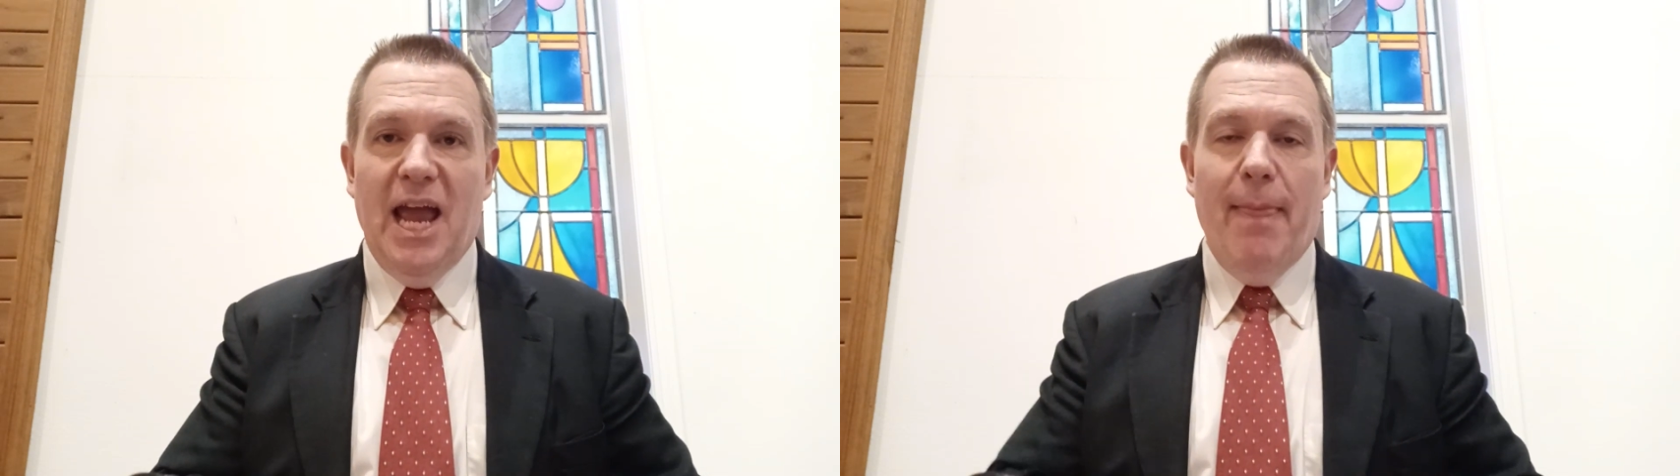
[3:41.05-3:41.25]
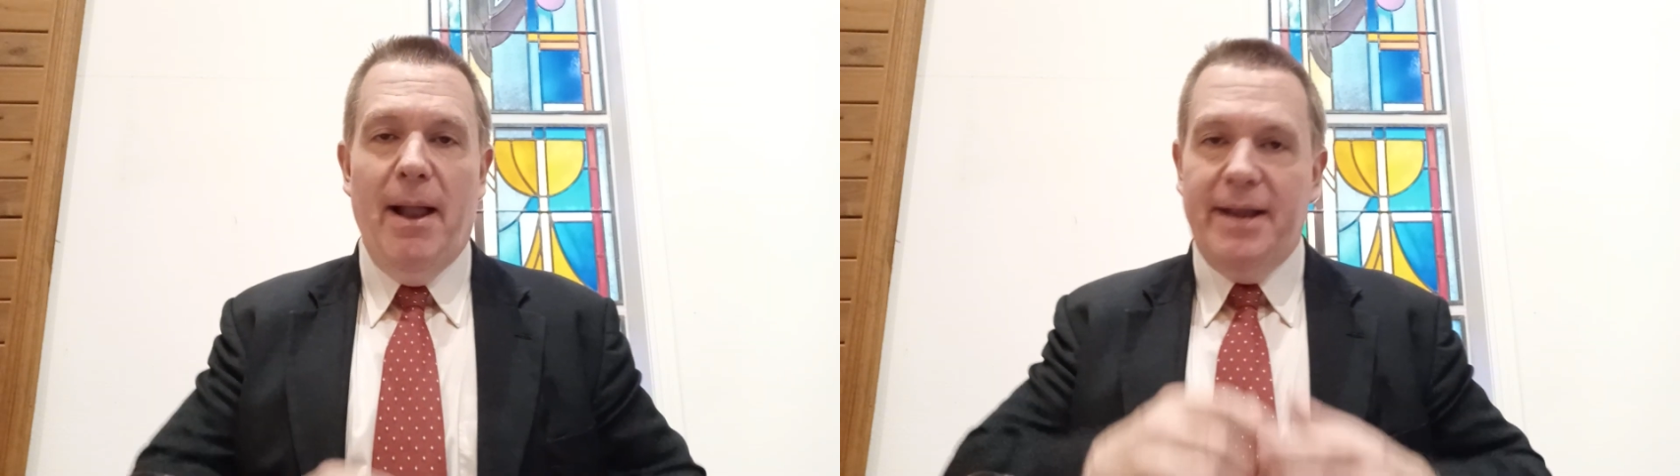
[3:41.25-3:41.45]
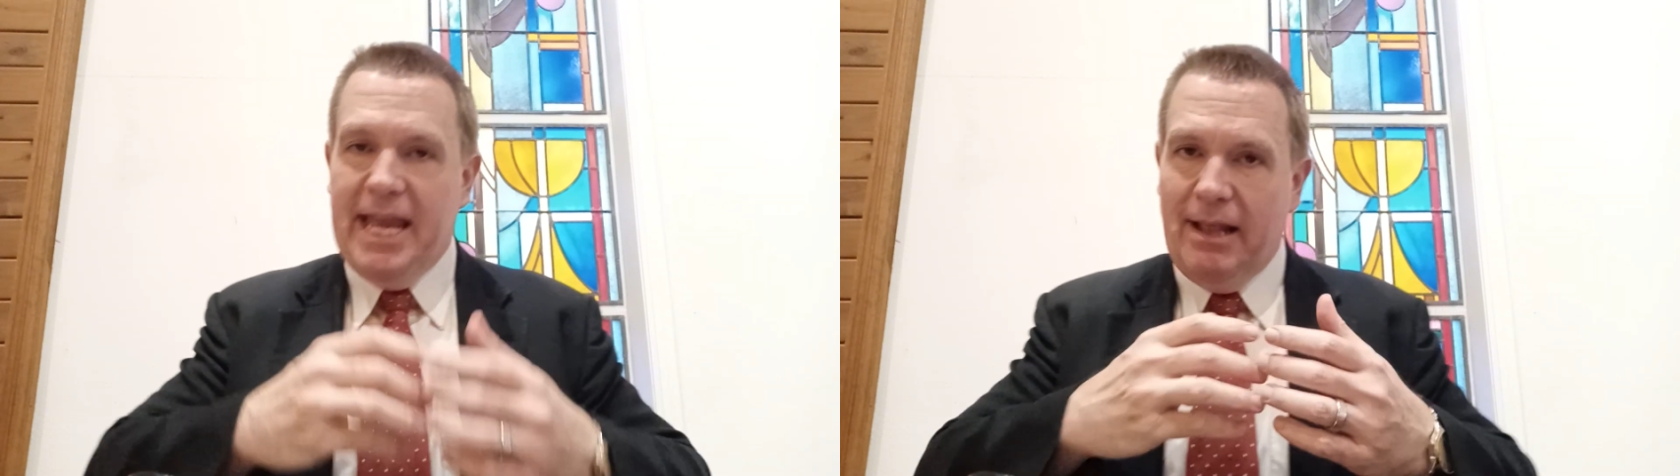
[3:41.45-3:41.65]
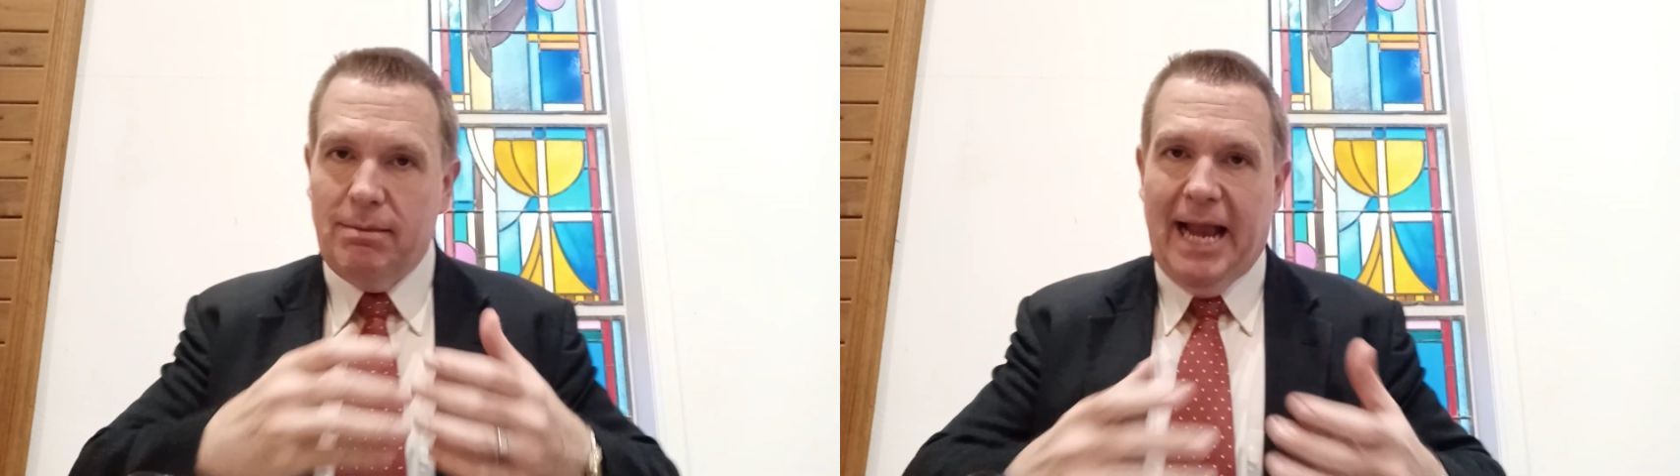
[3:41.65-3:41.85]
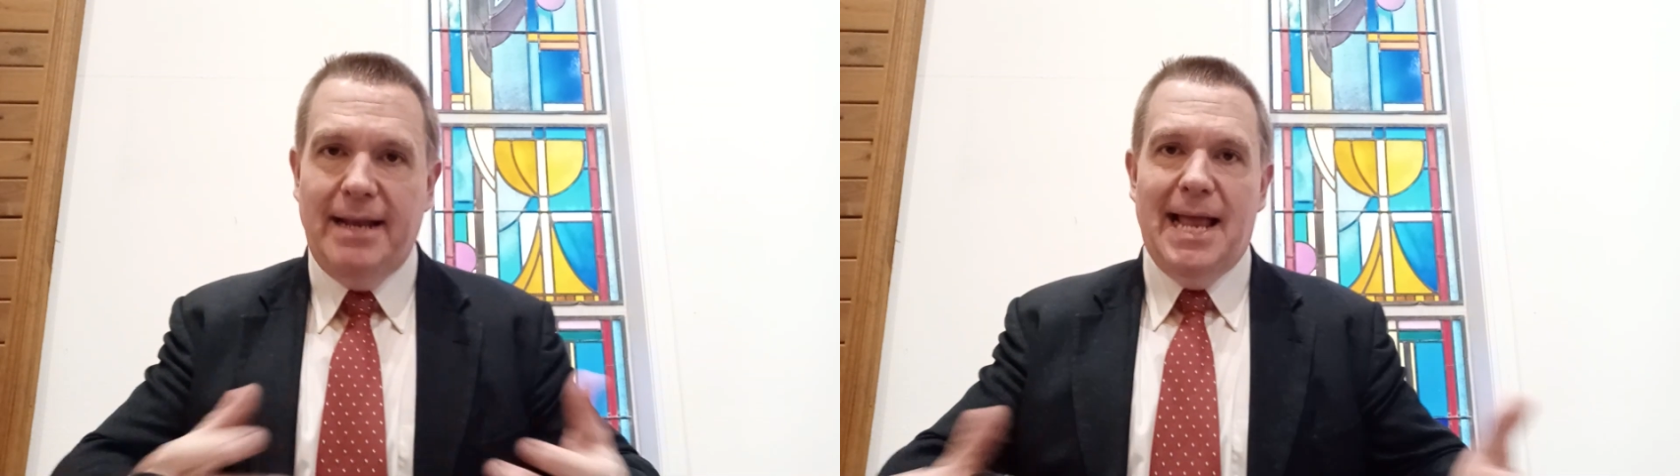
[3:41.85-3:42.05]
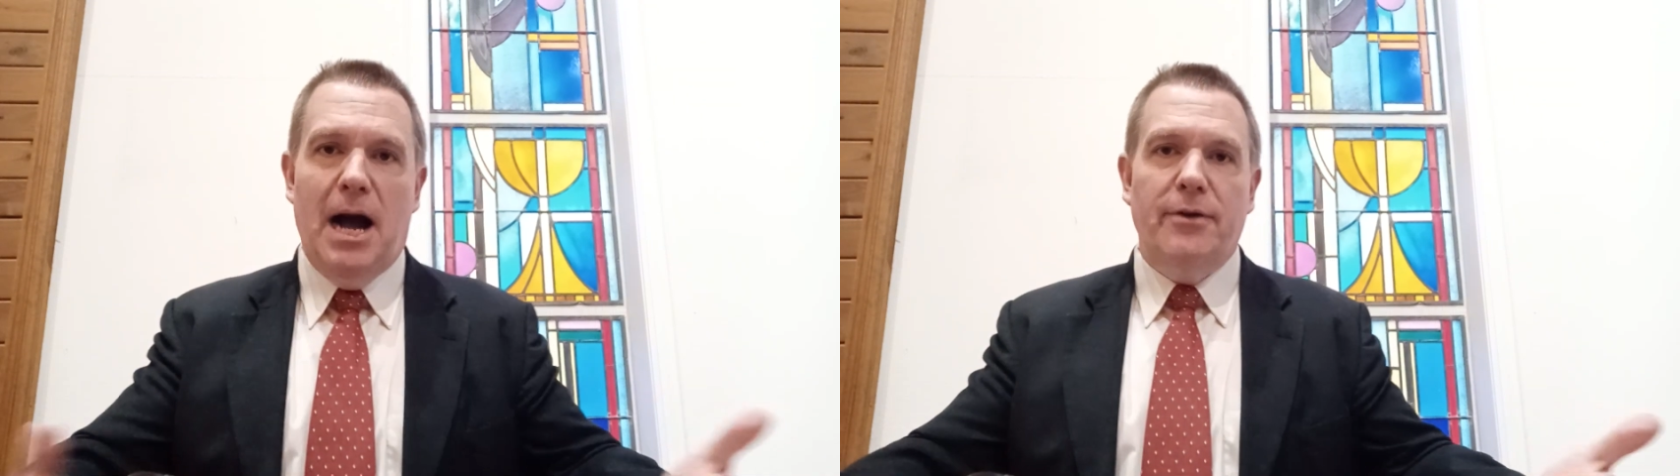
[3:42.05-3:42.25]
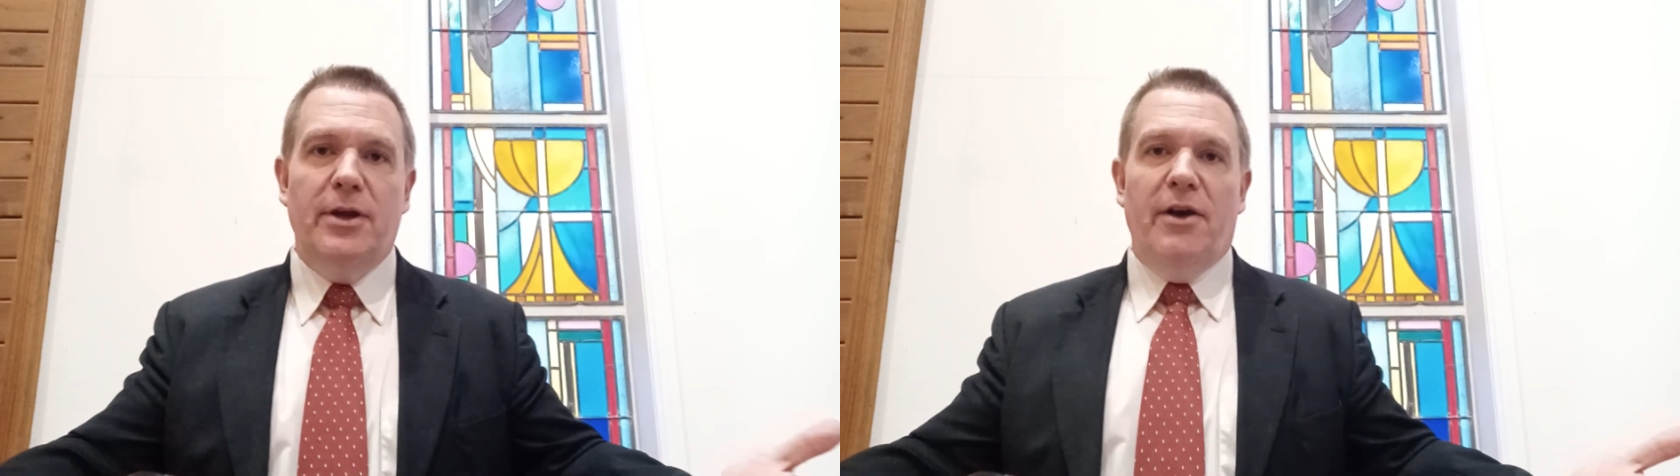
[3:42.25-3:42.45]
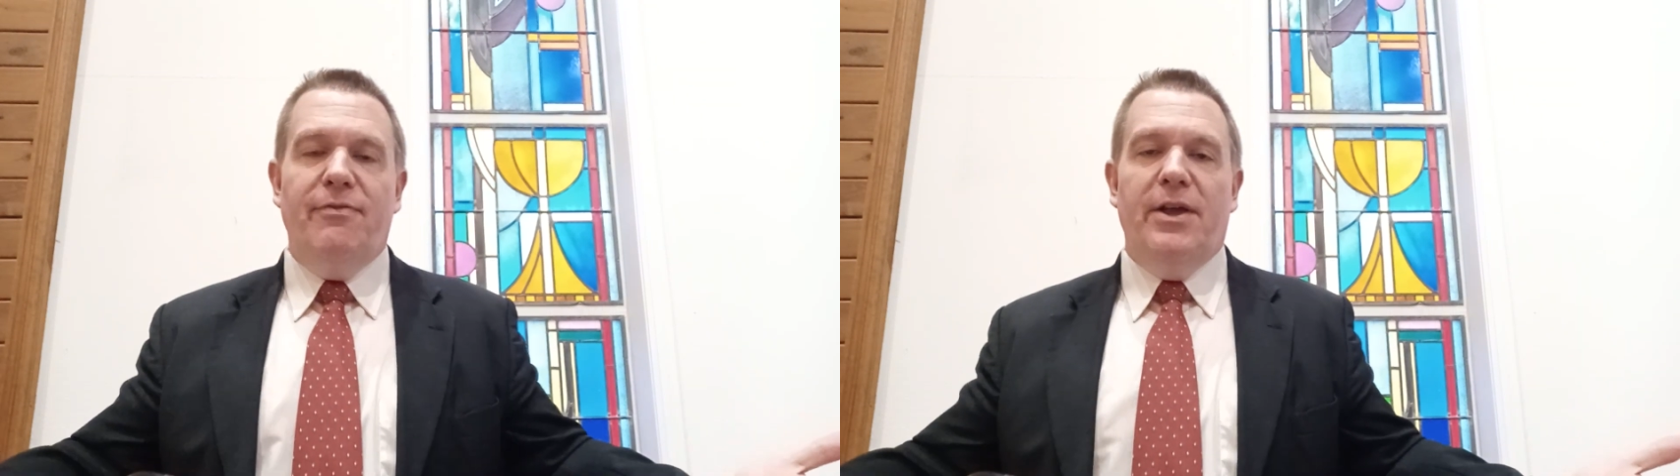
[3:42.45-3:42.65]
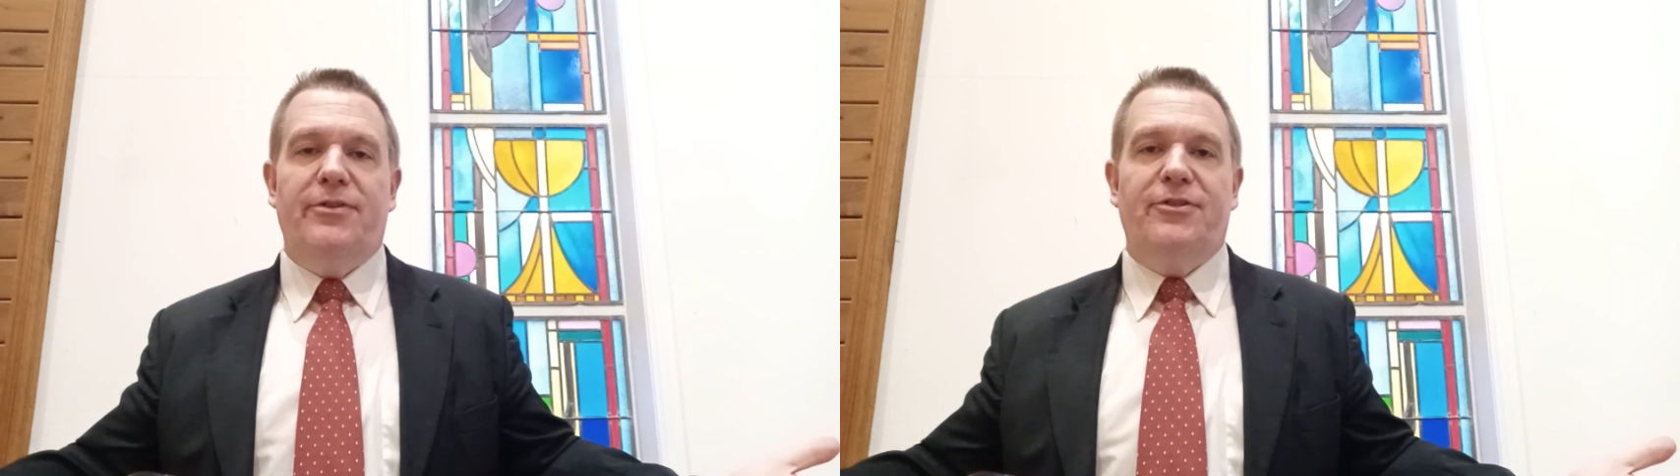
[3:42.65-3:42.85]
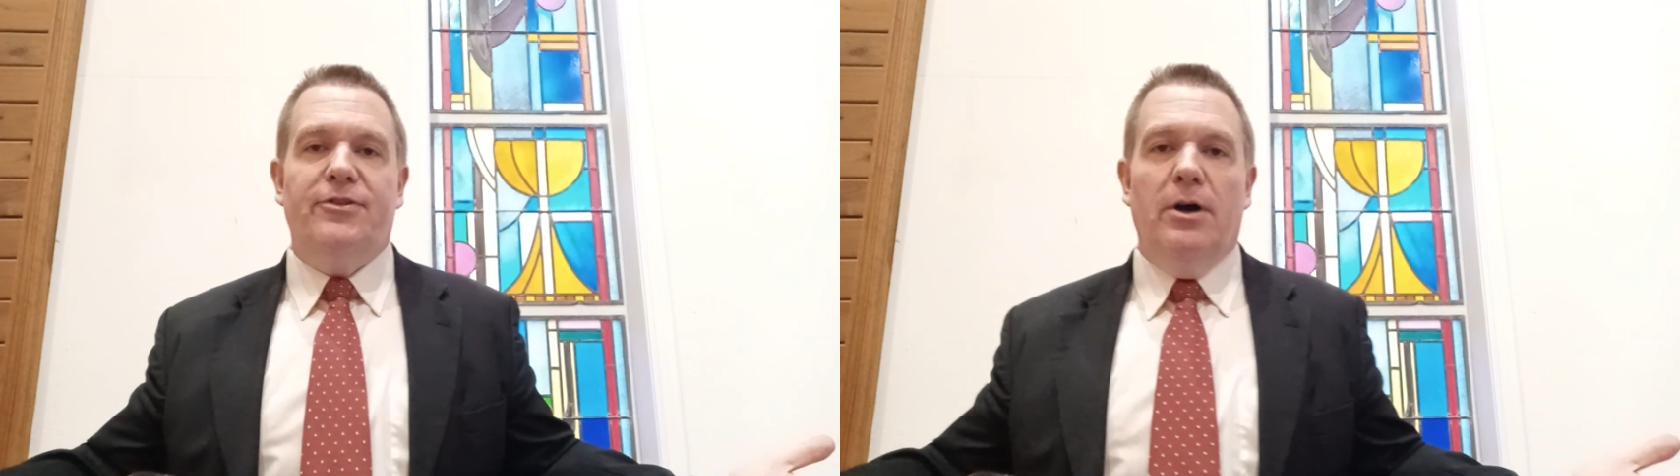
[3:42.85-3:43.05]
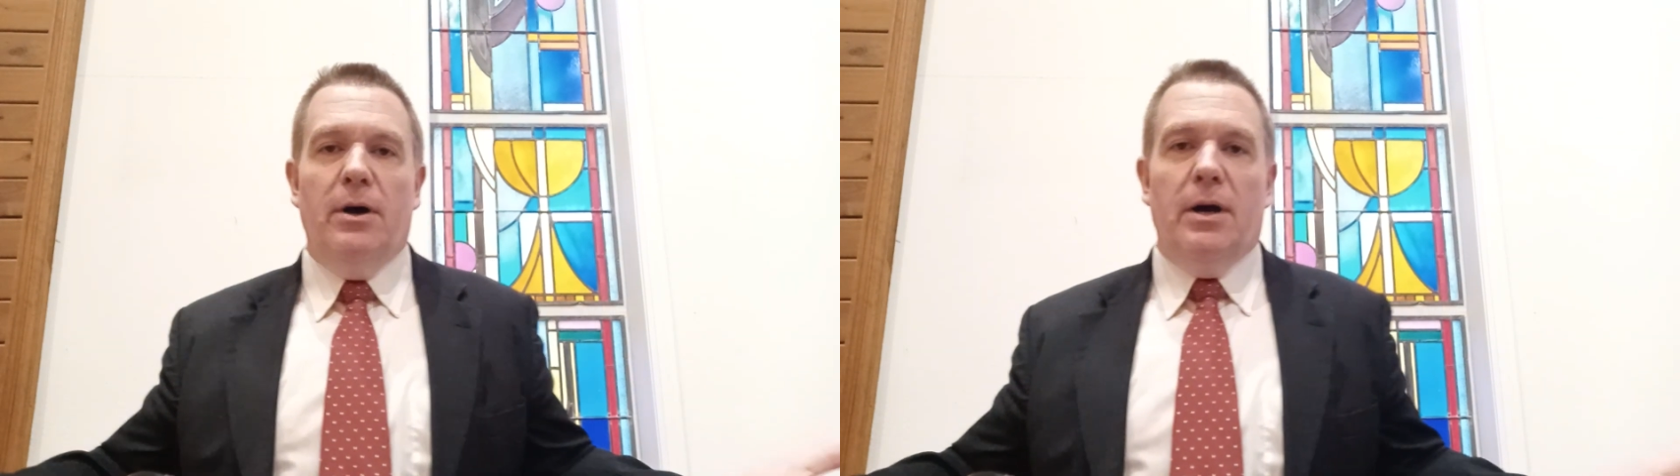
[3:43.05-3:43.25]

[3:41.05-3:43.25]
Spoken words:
And then he laid out this